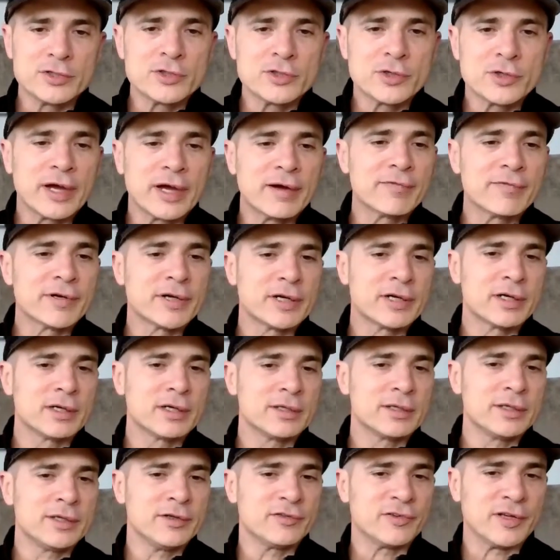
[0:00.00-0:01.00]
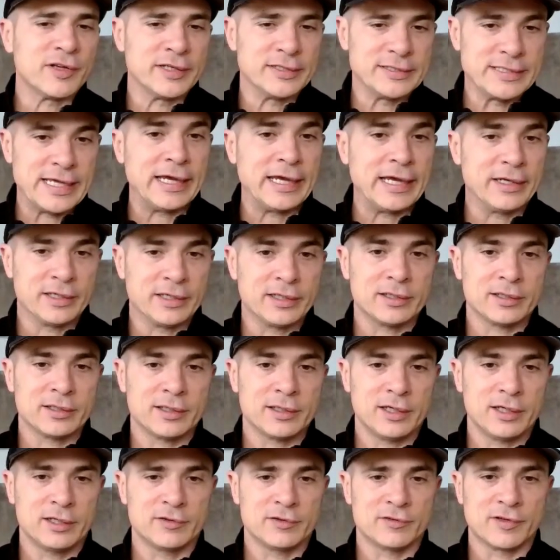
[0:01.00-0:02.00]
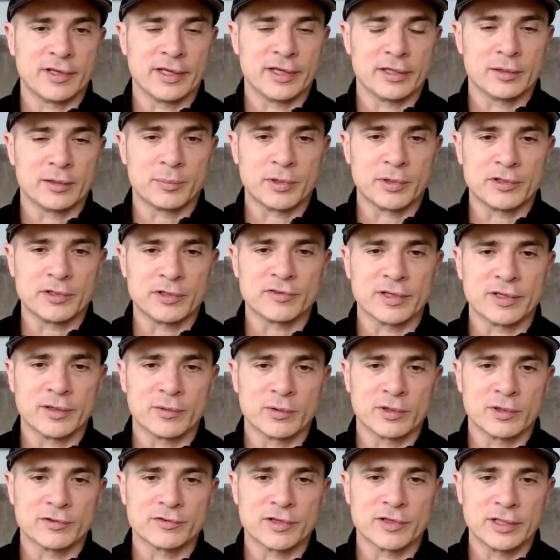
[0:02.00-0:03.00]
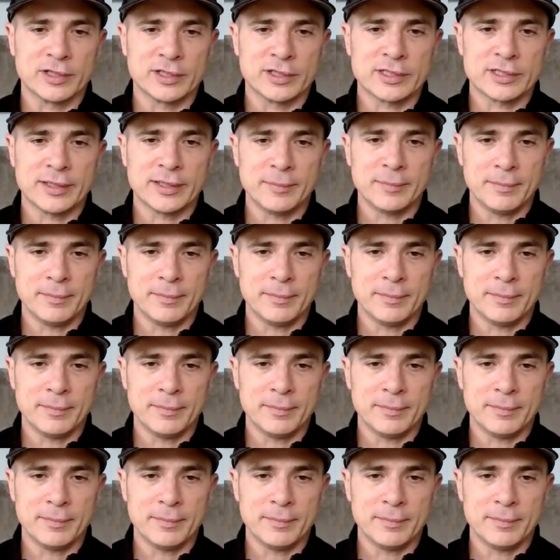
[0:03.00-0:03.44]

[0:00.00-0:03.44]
But you said Dana is the other person that works on